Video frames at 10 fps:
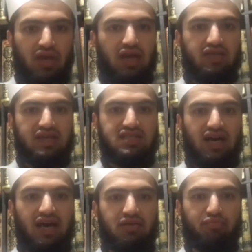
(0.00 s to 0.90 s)
and they
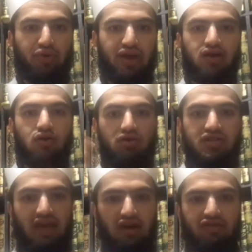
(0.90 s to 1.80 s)
start praying the whole
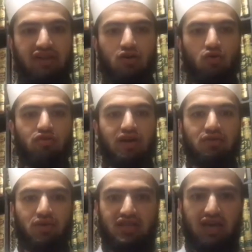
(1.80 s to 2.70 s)
day or reading the whole Quran
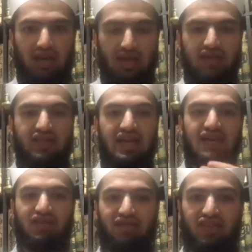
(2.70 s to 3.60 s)
in one day and then they
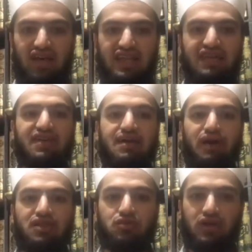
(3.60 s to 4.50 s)
leave it after that and they never come
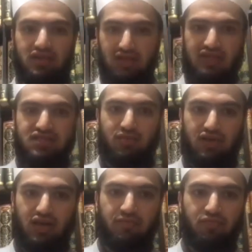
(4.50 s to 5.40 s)
back to it until next
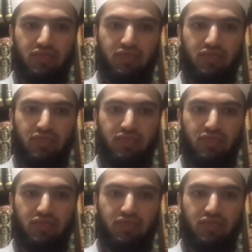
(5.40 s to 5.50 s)
Ramadan.